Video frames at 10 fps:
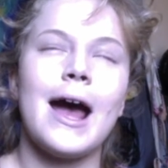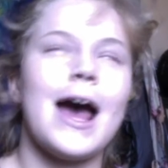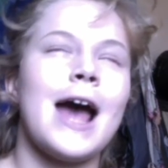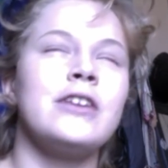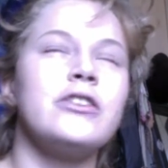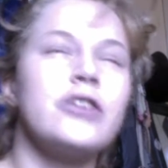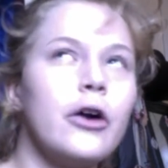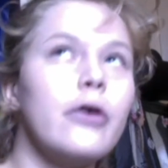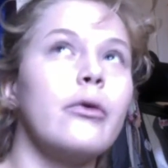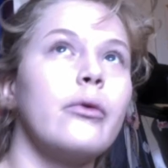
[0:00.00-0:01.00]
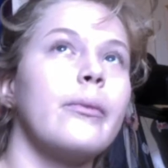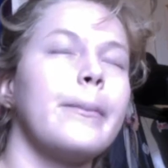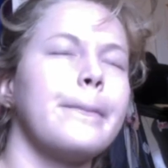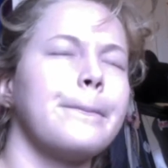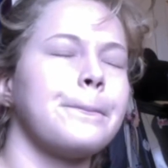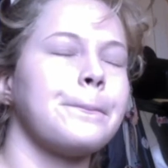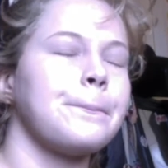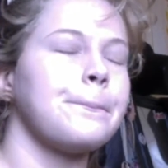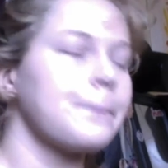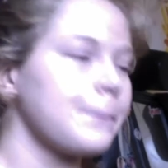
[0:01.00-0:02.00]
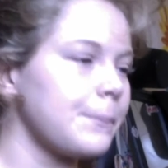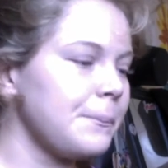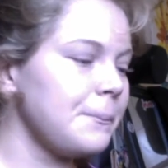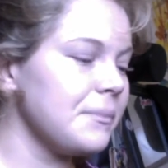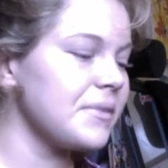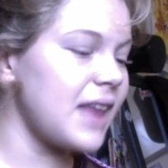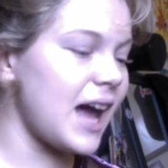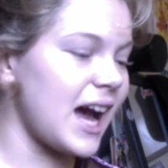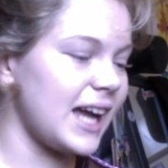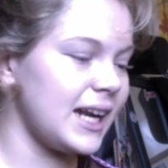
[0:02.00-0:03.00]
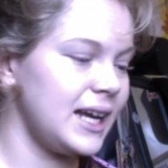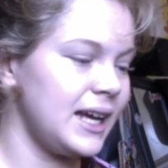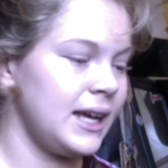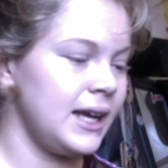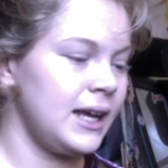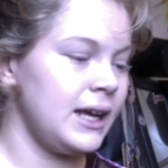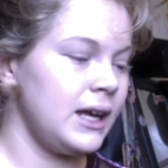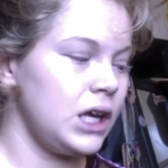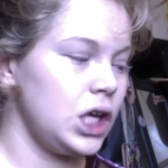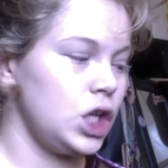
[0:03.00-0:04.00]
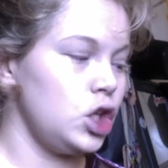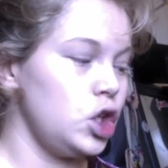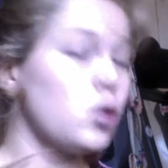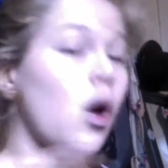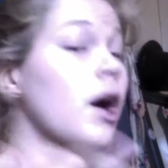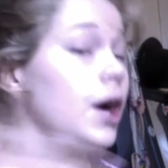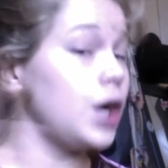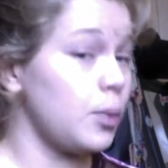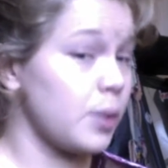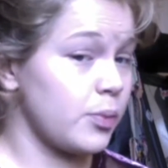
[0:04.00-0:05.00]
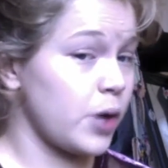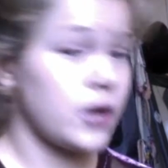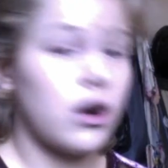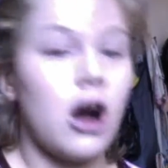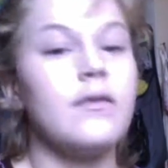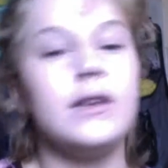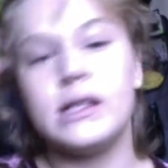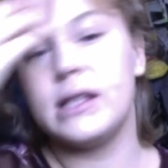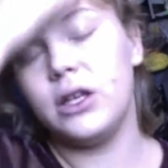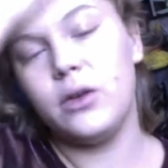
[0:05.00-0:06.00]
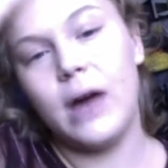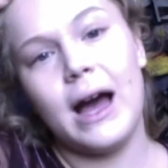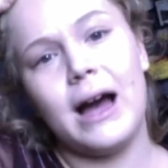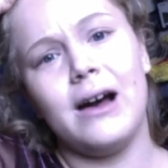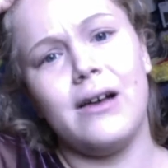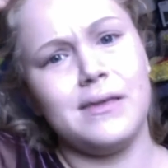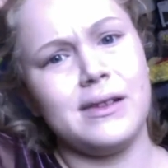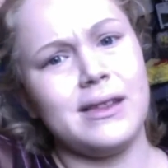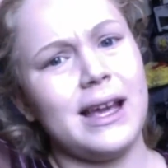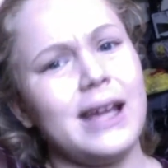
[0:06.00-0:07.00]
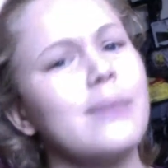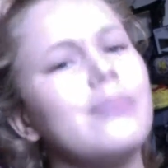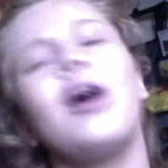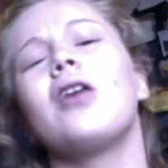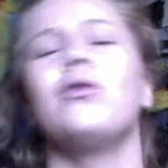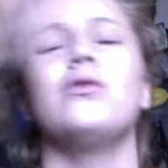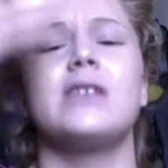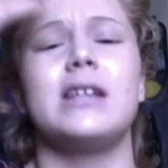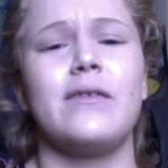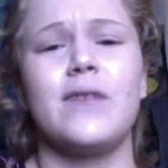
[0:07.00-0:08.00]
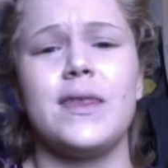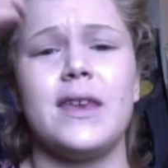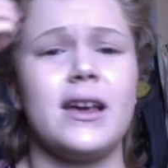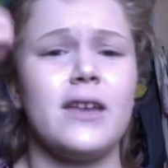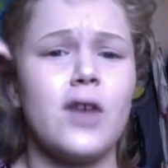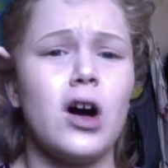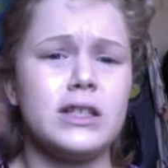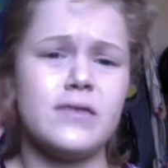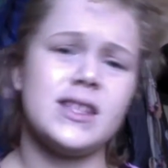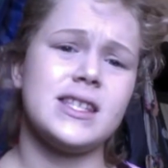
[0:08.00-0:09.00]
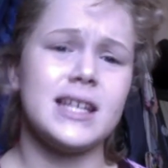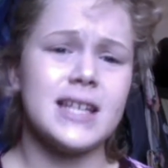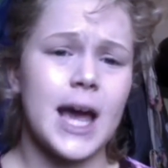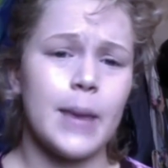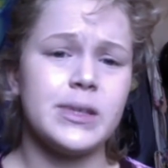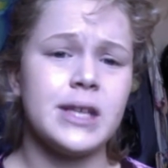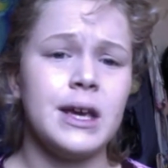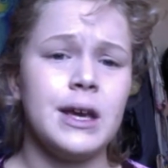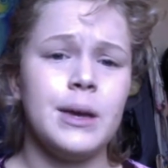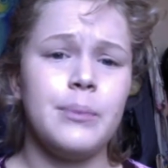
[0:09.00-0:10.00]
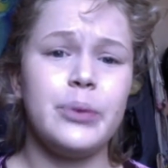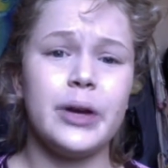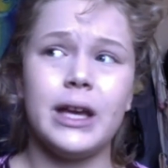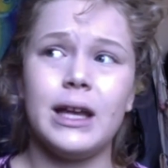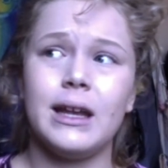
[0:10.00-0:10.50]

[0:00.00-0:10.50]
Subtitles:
I know that you are an open brand. Obviously, you have like models and everything of all different skin types. But